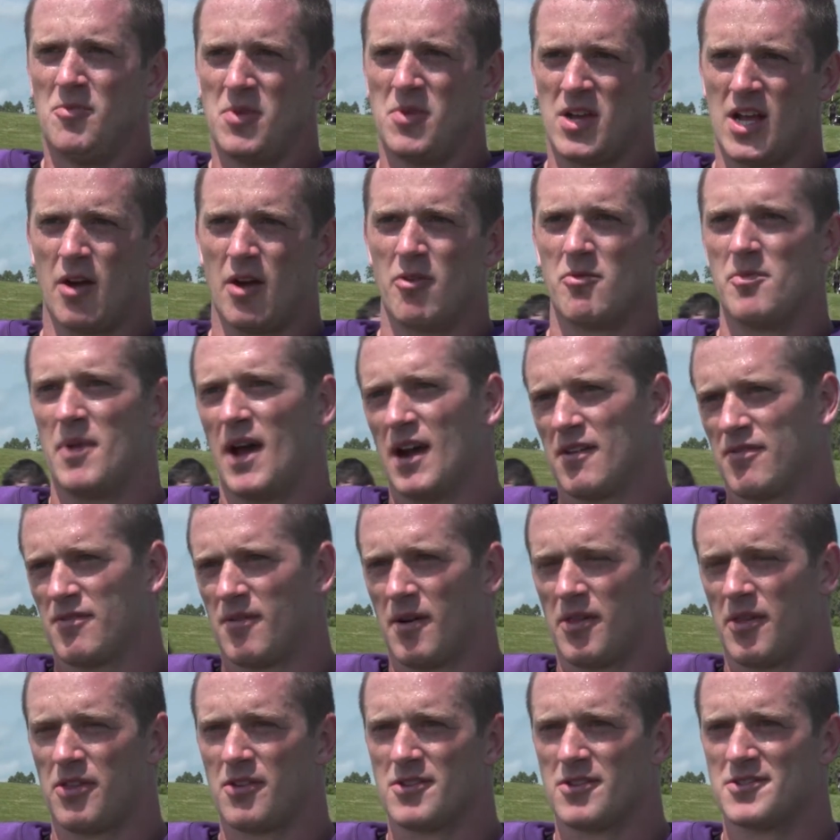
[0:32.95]
me coming back
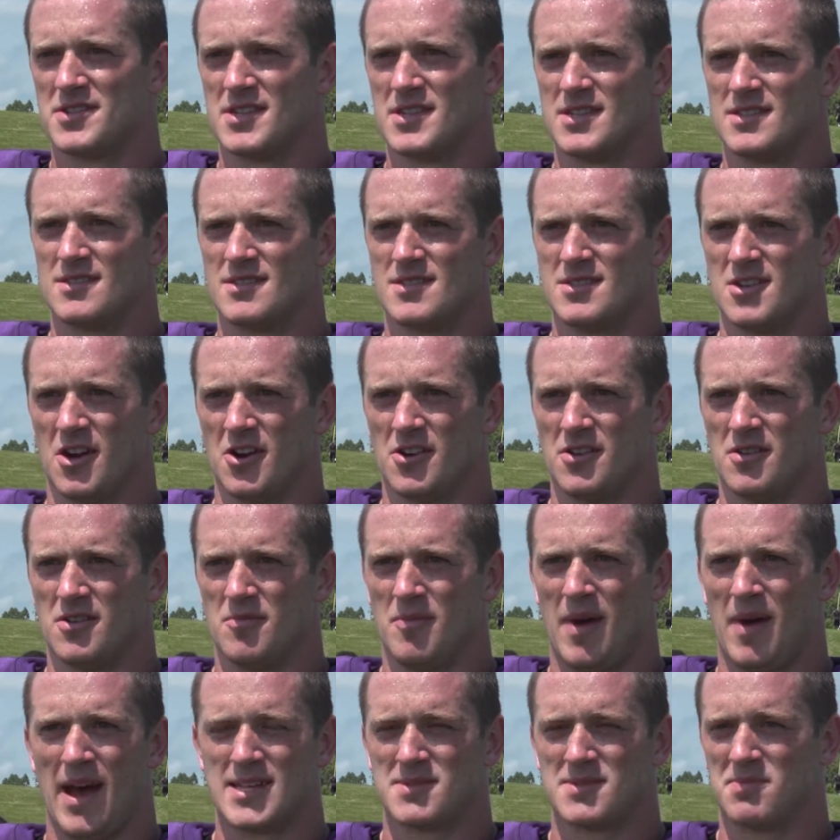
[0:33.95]
from my third season
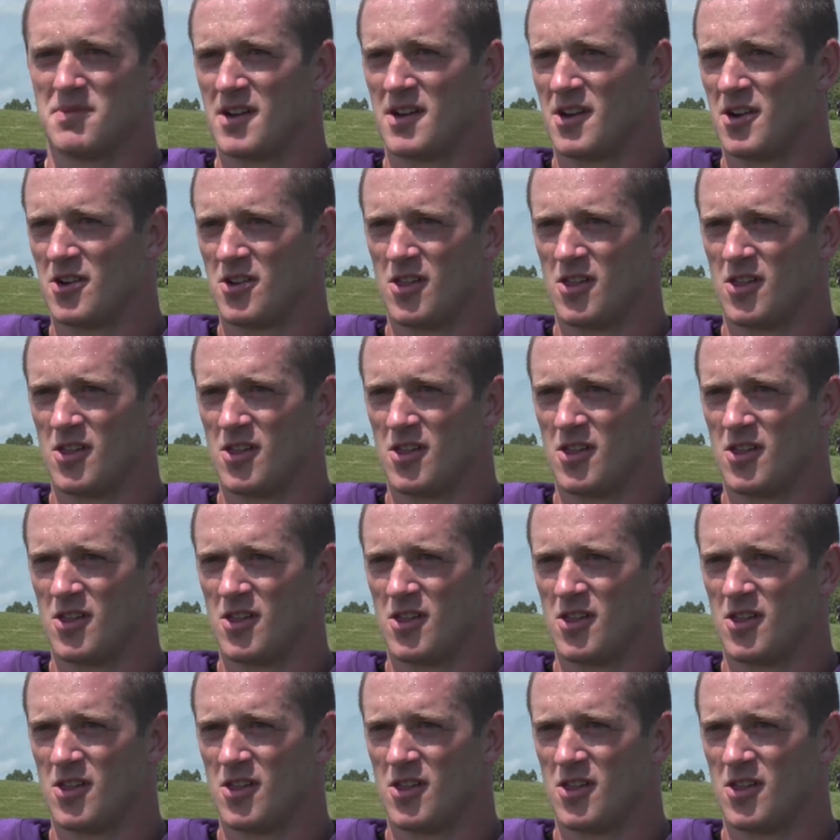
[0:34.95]
starting, Matt's been here